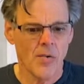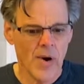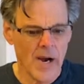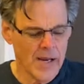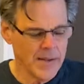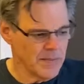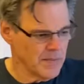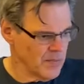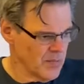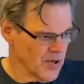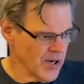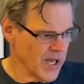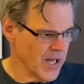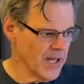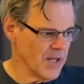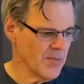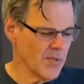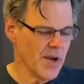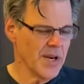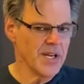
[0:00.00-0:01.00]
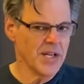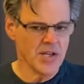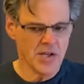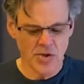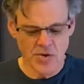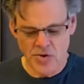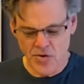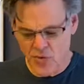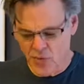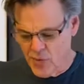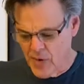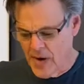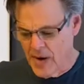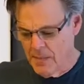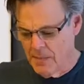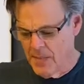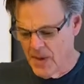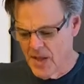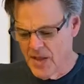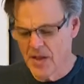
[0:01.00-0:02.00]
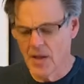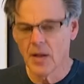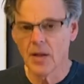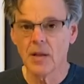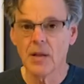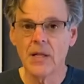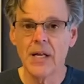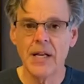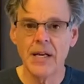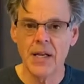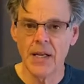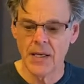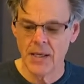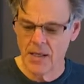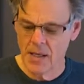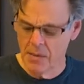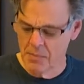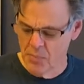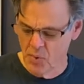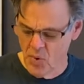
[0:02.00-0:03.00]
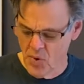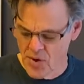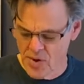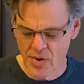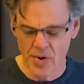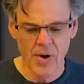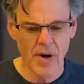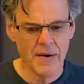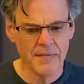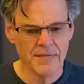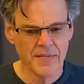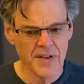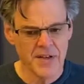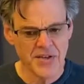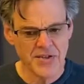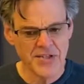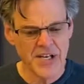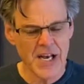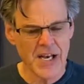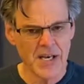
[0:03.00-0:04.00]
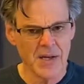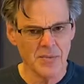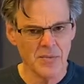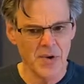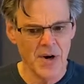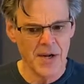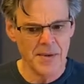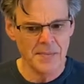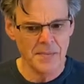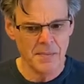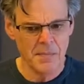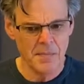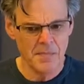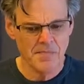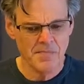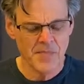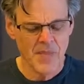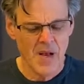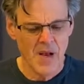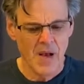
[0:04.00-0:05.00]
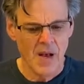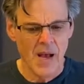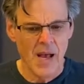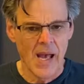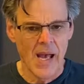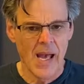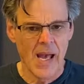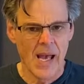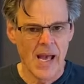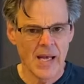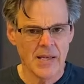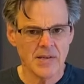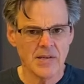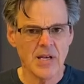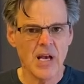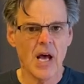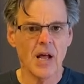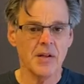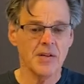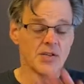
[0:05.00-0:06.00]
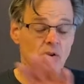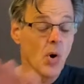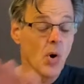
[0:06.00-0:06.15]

right, we're getting ready to trim the linen border off the second one. And Kelly's